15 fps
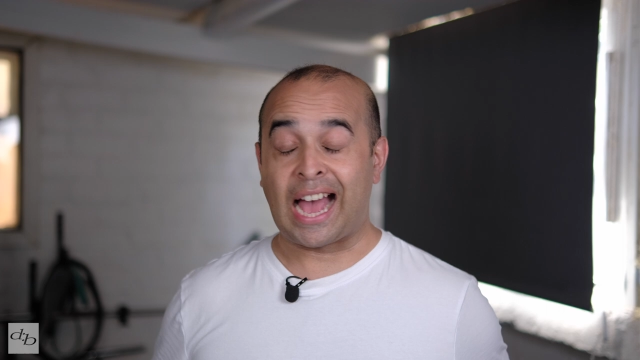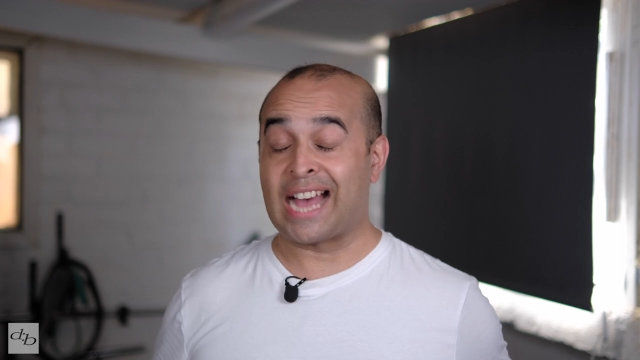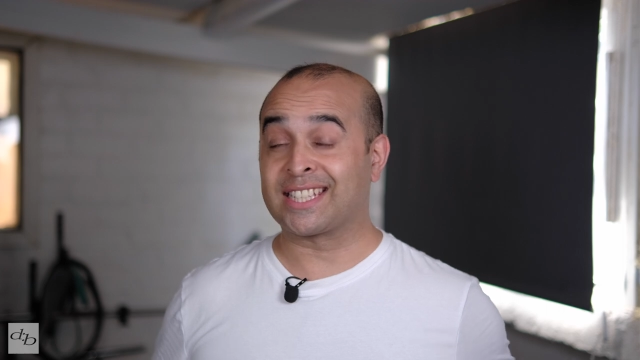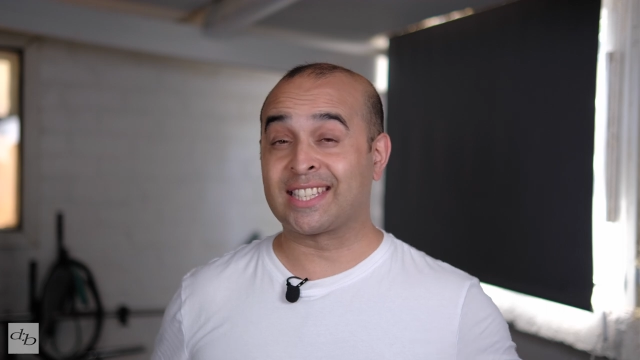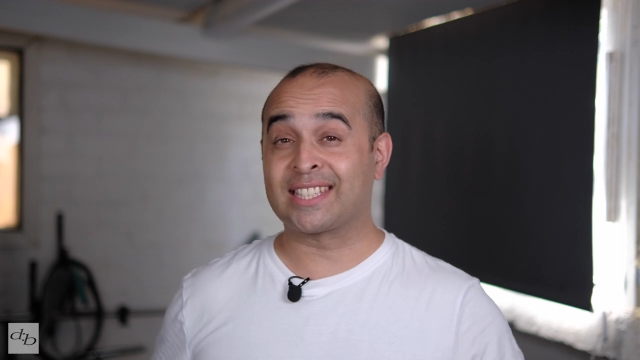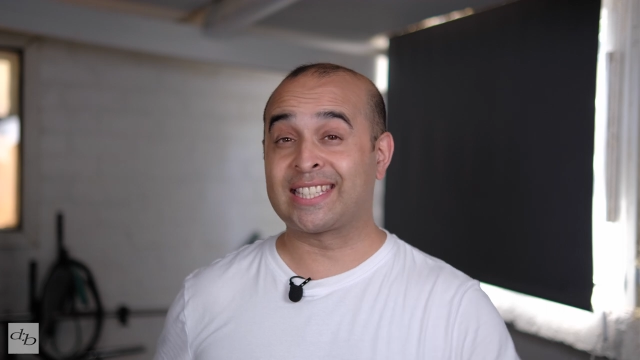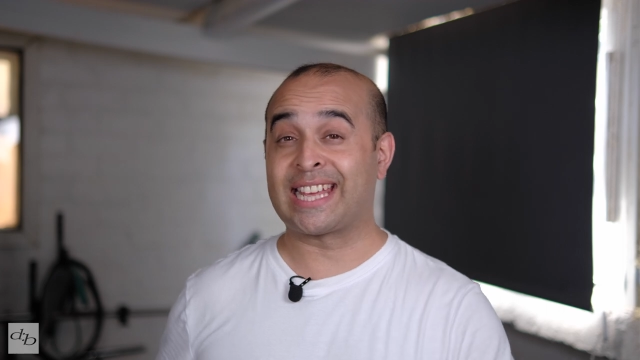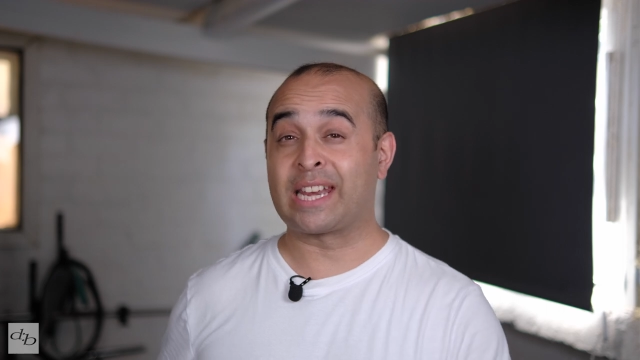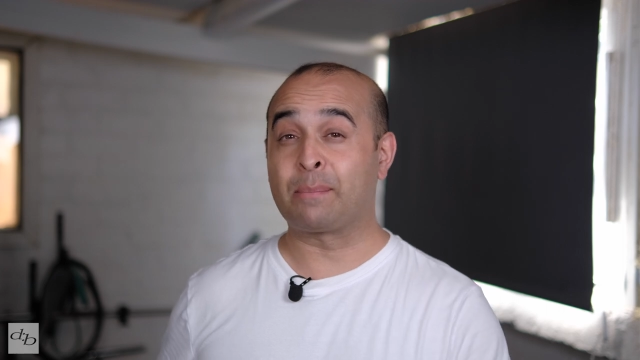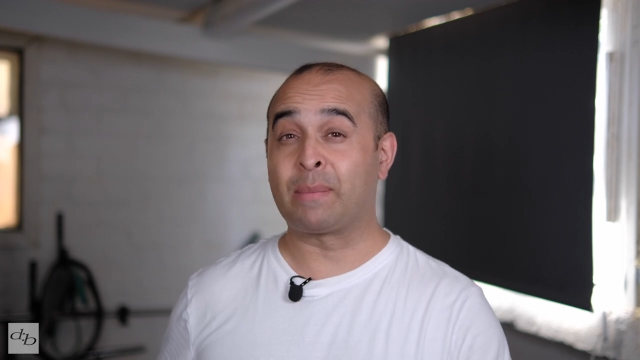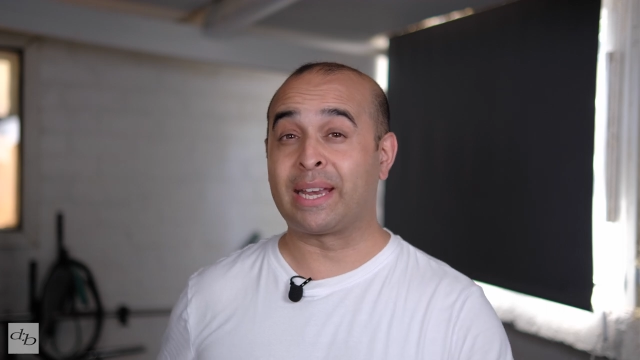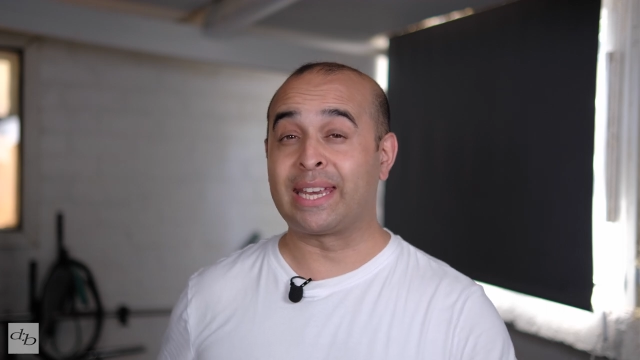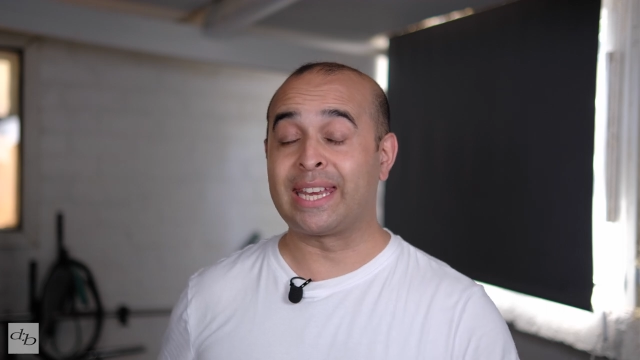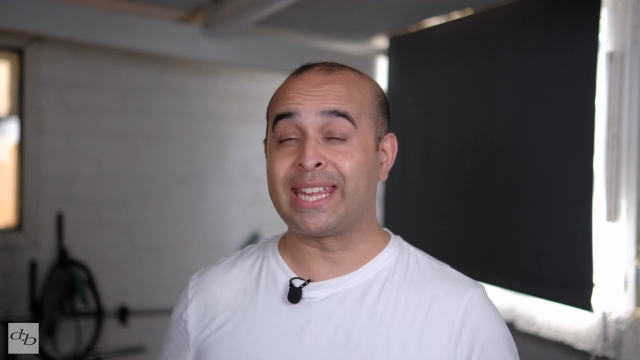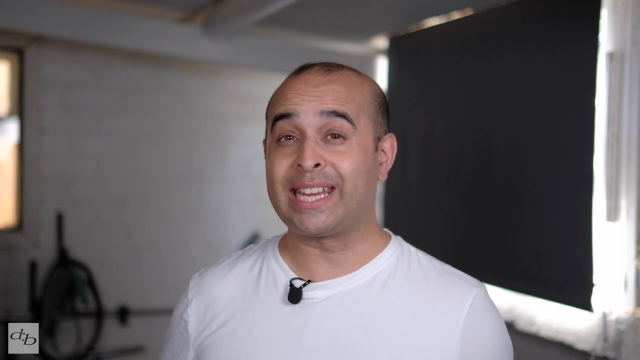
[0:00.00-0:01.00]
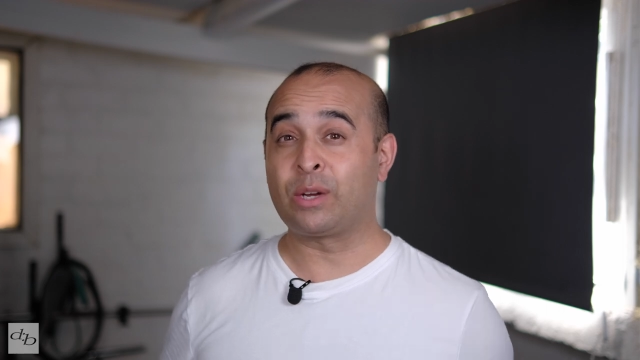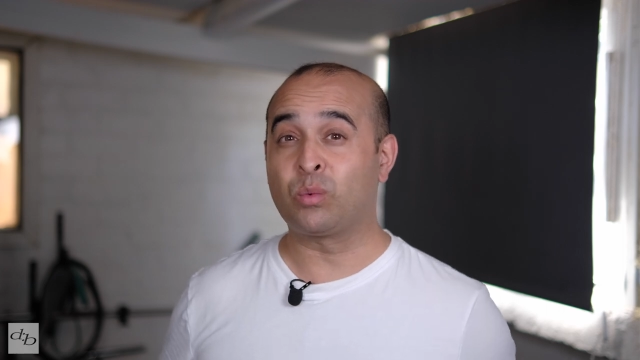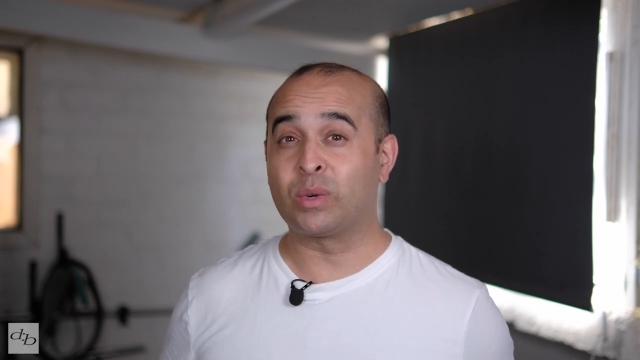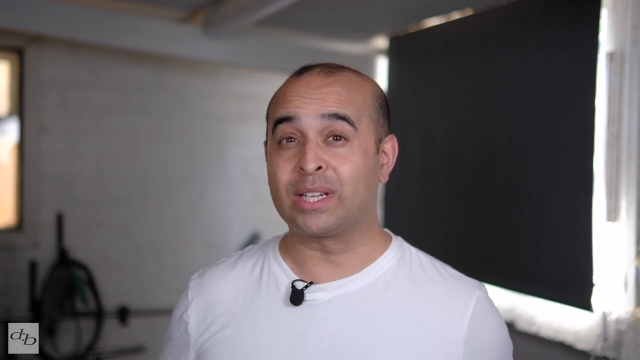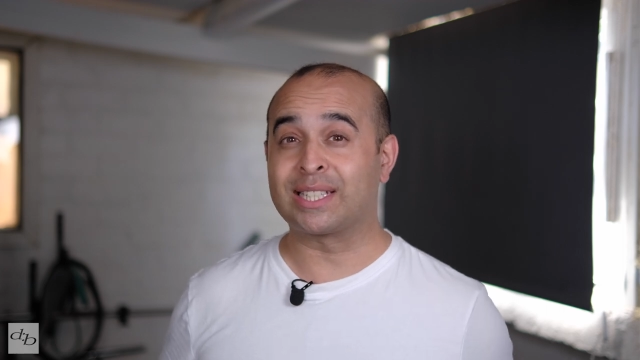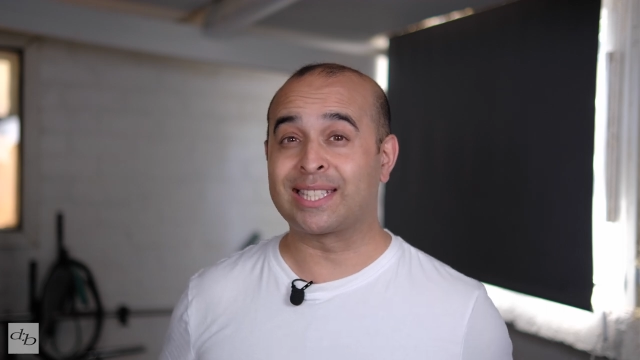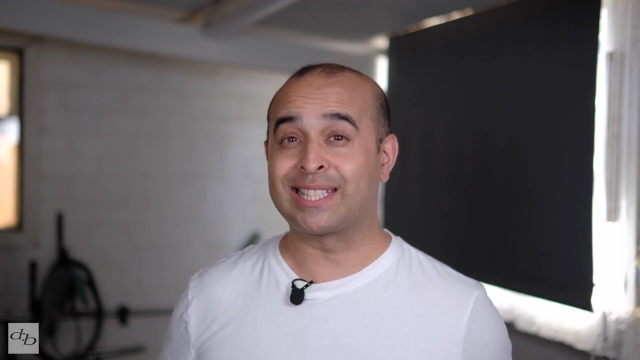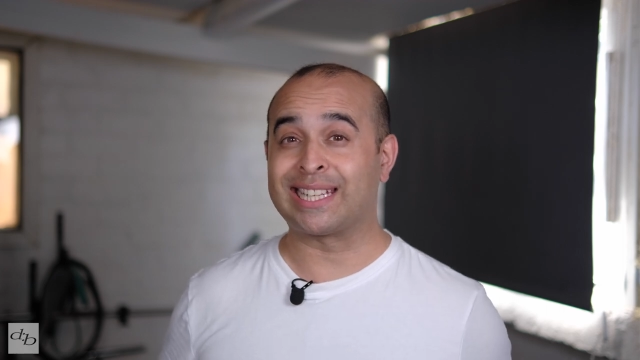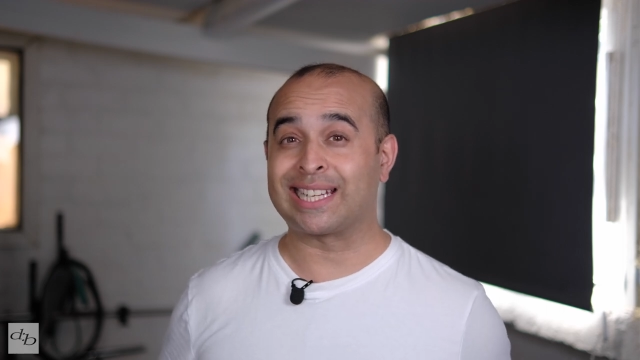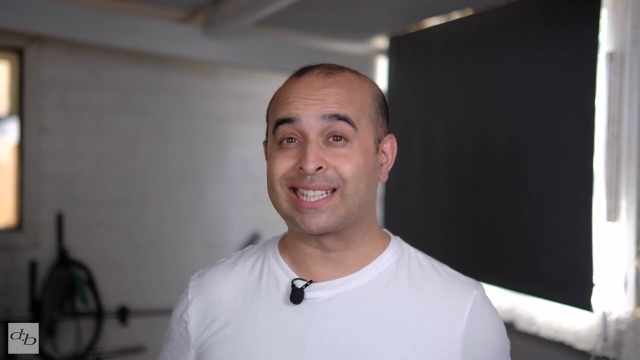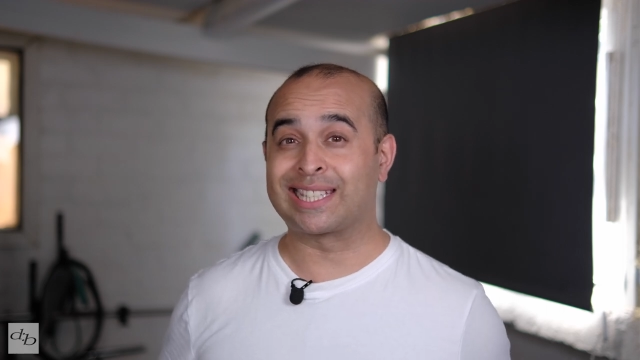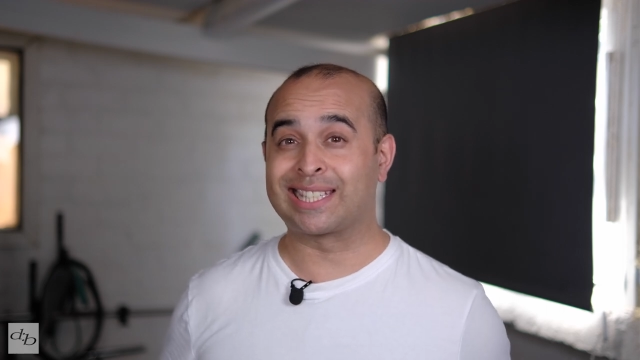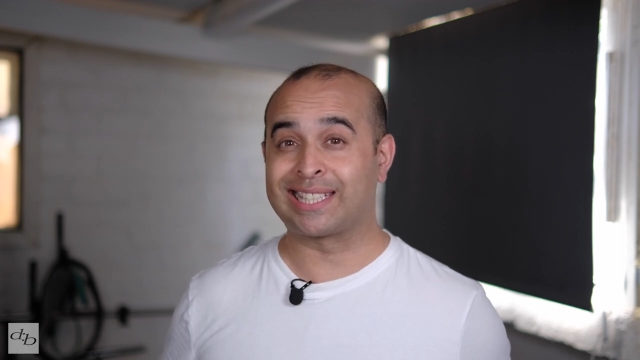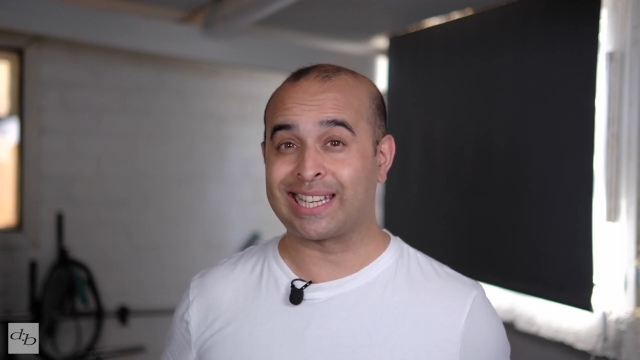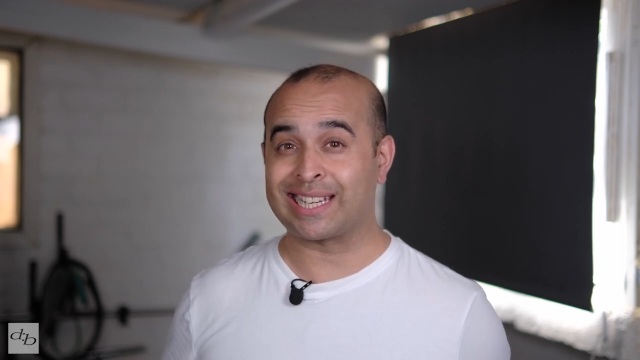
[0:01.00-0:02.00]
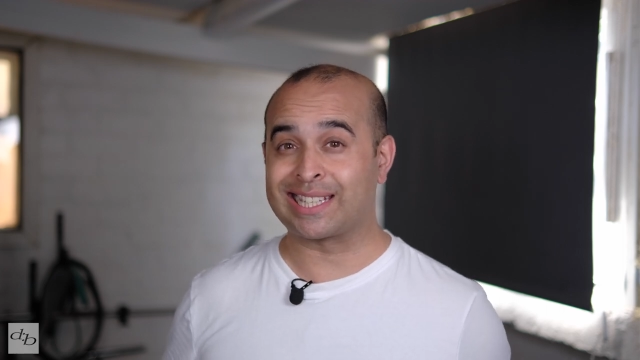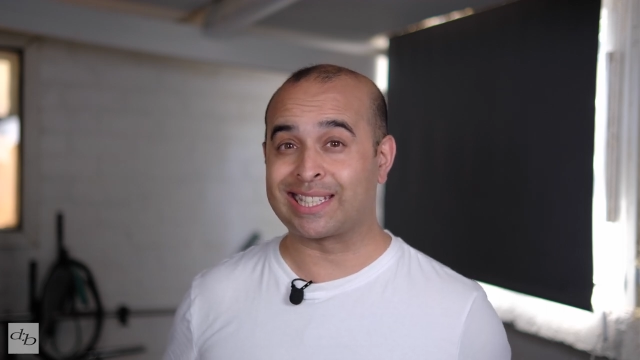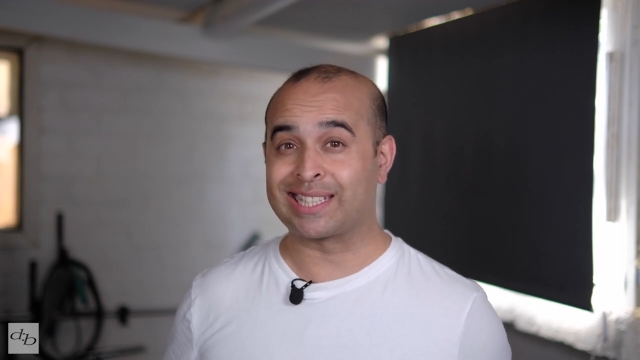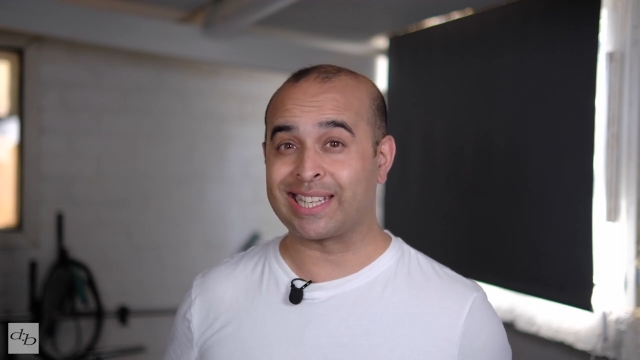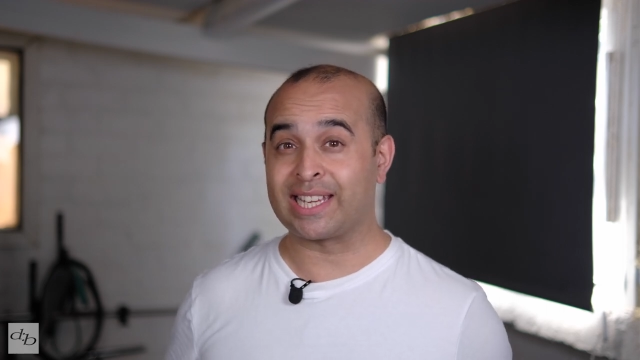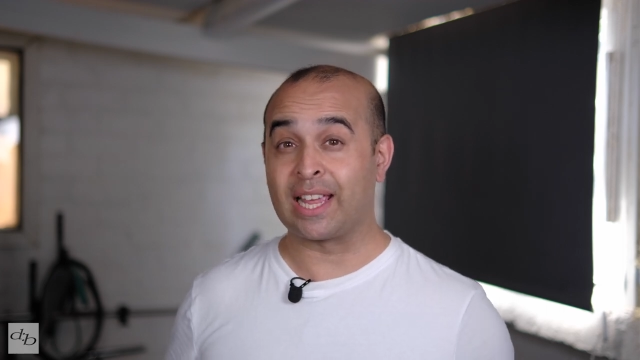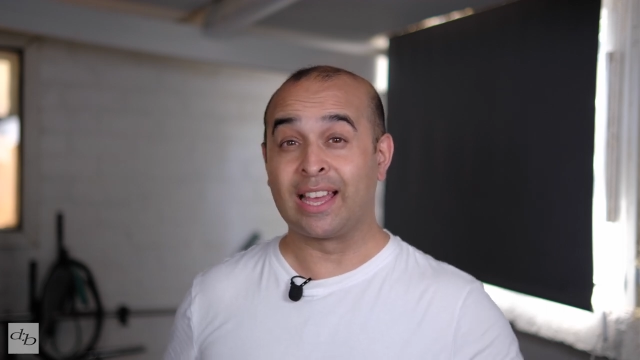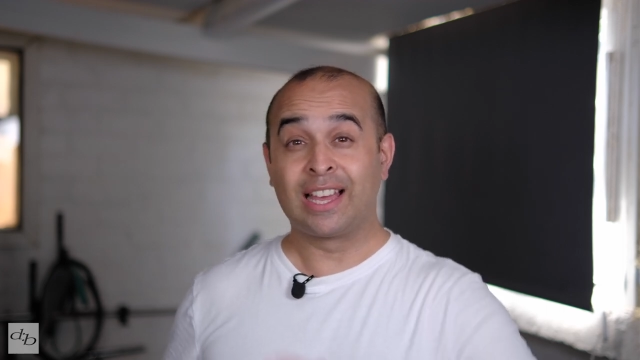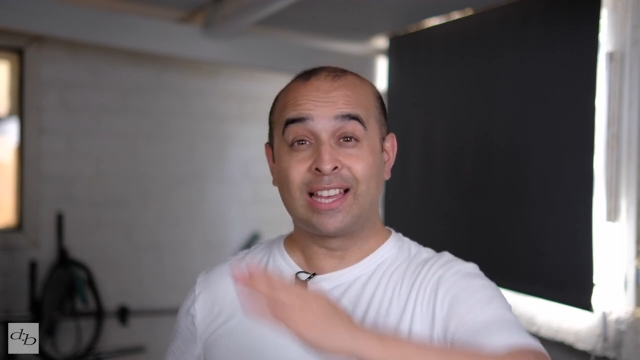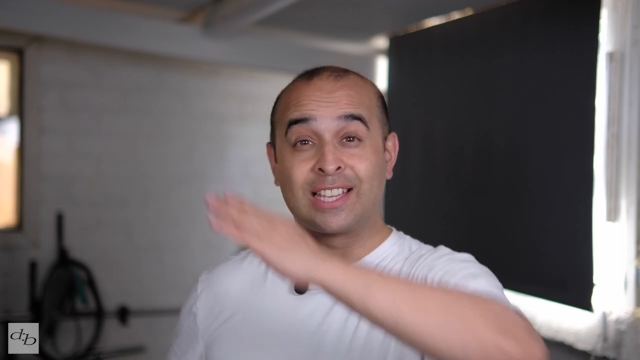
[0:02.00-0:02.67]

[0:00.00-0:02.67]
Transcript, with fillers: As I said in my Neewer 660